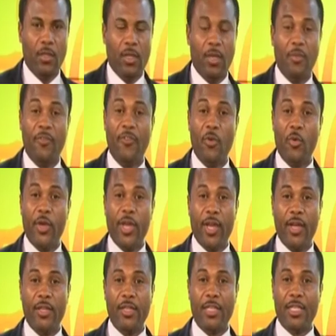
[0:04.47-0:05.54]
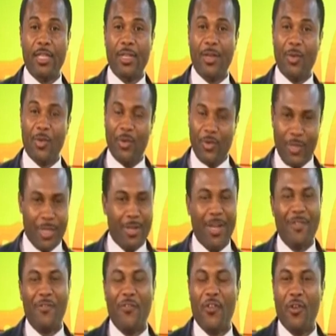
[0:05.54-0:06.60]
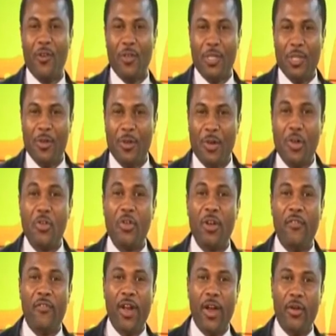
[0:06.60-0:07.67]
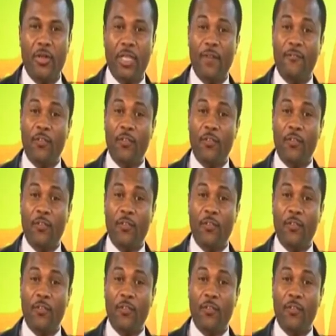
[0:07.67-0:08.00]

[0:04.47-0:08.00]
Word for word: And before we end, uh, we still have to focus on coronavirus.